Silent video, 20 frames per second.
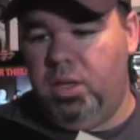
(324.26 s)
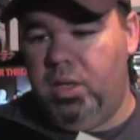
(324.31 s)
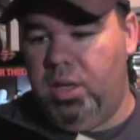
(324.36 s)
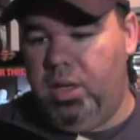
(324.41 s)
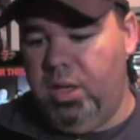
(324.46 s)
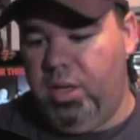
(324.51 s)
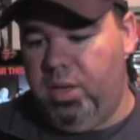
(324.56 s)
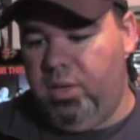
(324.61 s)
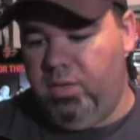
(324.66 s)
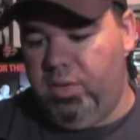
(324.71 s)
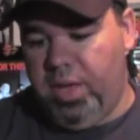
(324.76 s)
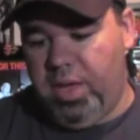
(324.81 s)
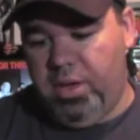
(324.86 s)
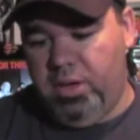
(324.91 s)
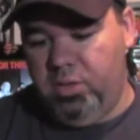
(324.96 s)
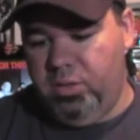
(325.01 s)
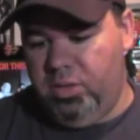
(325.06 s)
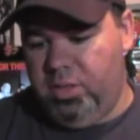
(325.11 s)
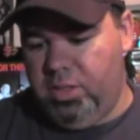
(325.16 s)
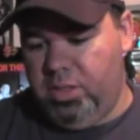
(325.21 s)
And the
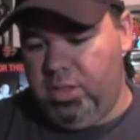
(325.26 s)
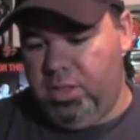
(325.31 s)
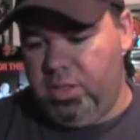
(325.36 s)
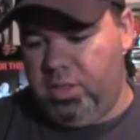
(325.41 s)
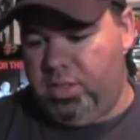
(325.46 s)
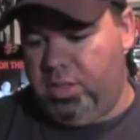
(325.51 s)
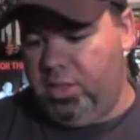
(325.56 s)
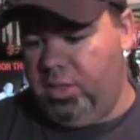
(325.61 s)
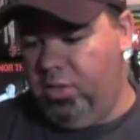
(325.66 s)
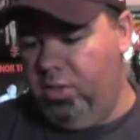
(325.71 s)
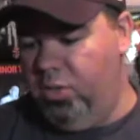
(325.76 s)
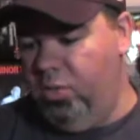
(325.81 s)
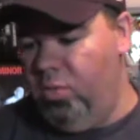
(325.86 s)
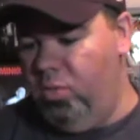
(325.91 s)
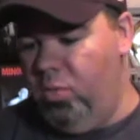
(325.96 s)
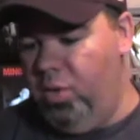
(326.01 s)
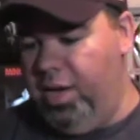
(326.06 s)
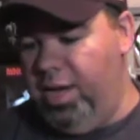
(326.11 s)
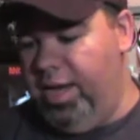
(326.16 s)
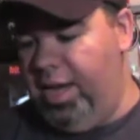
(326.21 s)
vinyl looks
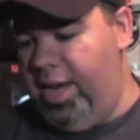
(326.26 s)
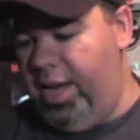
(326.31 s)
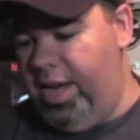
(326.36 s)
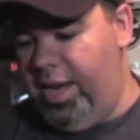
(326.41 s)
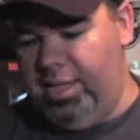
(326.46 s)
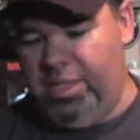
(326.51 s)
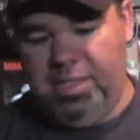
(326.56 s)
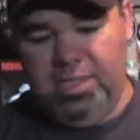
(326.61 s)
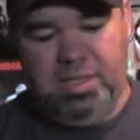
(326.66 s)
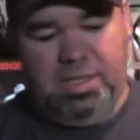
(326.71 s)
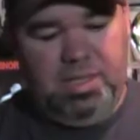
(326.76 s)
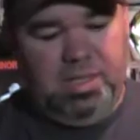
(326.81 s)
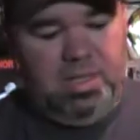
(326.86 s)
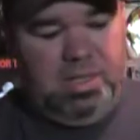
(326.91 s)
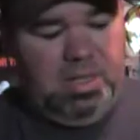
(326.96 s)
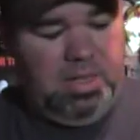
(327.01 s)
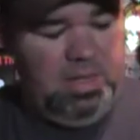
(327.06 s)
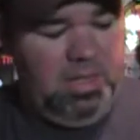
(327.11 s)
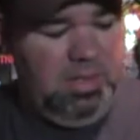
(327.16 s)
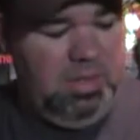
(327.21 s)
really nice.
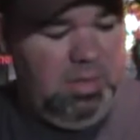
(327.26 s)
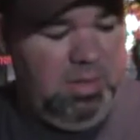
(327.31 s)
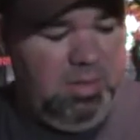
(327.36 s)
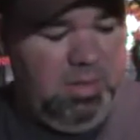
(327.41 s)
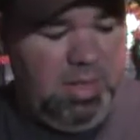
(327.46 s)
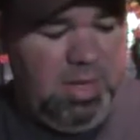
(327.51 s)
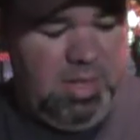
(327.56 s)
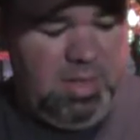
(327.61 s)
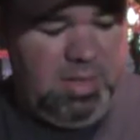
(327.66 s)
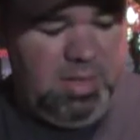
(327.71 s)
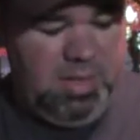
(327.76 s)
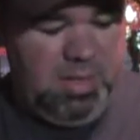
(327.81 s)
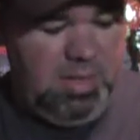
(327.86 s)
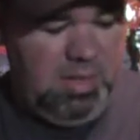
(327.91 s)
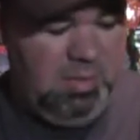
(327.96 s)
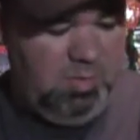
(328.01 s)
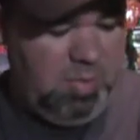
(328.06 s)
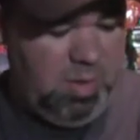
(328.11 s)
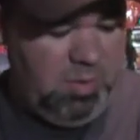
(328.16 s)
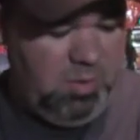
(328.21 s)
A little
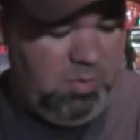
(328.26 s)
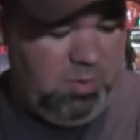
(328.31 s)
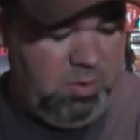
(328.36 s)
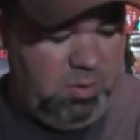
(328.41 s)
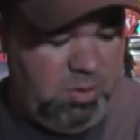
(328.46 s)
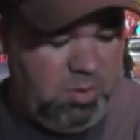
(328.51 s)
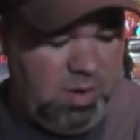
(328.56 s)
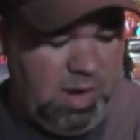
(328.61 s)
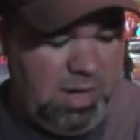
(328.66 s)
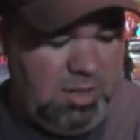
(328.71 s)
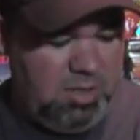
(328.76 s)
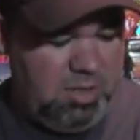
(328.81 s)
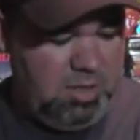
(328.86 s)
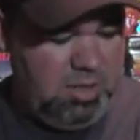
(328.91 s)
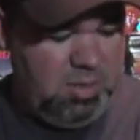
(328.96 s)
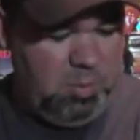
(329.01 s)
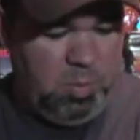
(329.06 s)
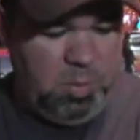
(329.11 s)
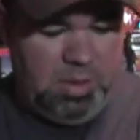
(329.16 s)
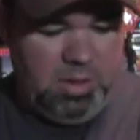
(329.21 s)
dusty, maybe a few
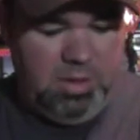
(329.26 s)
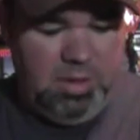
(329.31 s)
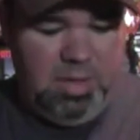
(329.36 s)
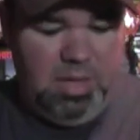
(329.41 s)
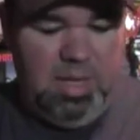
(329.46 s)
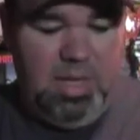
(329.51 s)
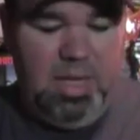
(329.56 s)
scratches, but